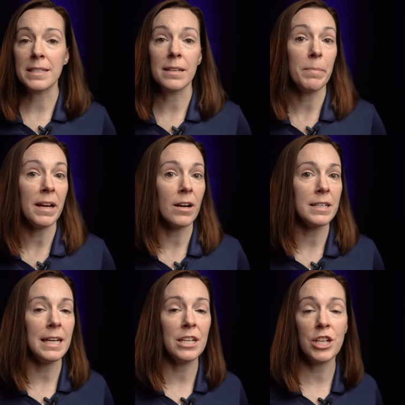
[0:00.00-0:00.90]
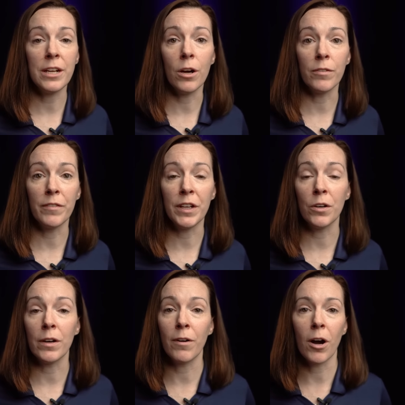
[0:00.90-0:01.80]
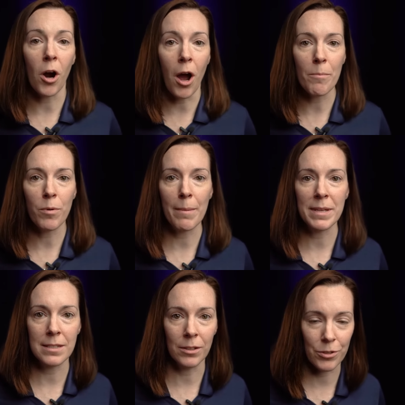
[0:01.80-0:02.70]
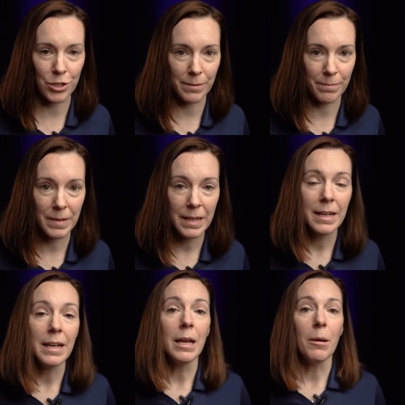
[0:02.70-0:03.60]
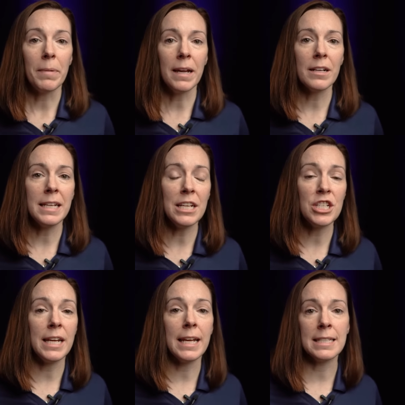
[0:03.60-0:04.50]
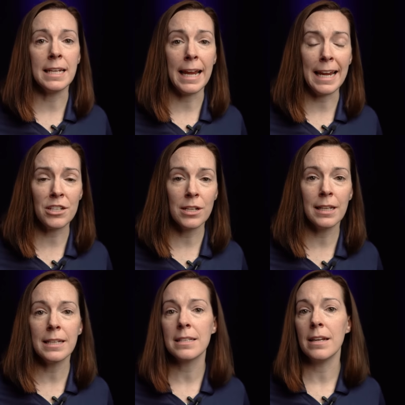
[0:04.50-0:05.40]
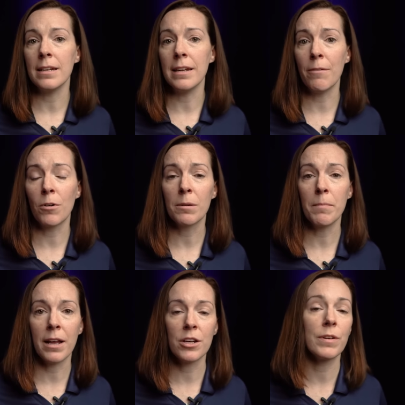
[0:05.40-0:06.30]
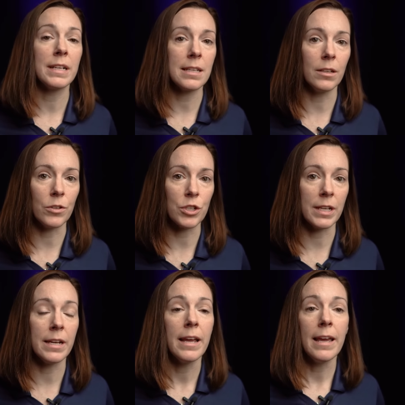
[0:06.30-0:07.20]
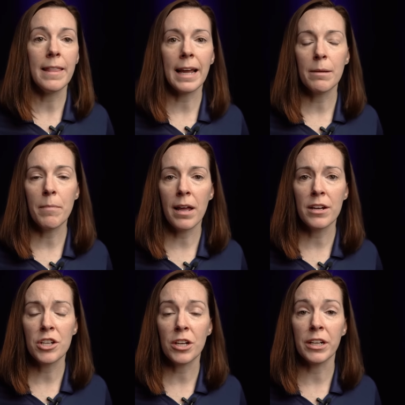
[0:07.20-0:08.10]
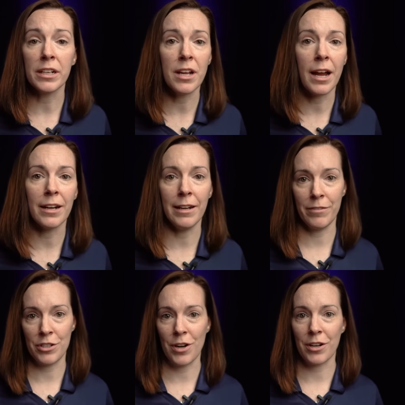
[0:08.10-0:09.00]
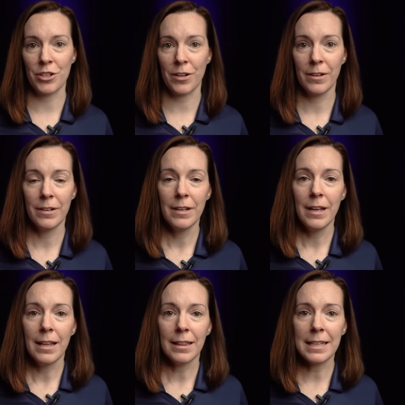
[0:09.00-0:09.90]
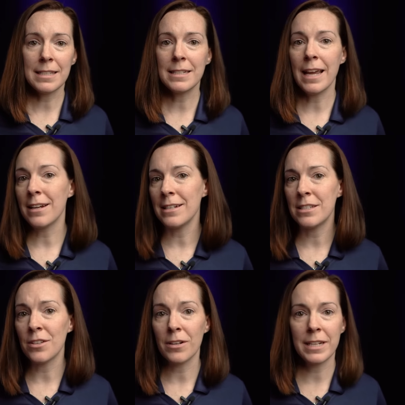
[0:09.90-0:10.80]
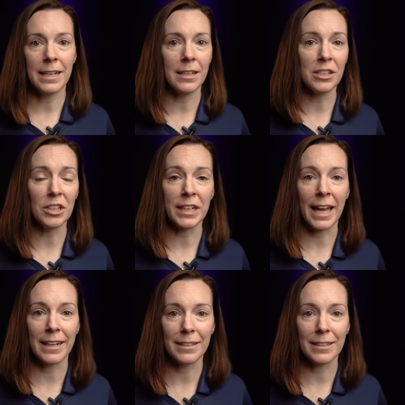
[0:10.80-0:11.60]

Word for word: is a PRTG overview of our on-premise solution. PRTG is an agentless network monitoring solution that can monitor your entire infrastructure. Let's sit down and start taking a look at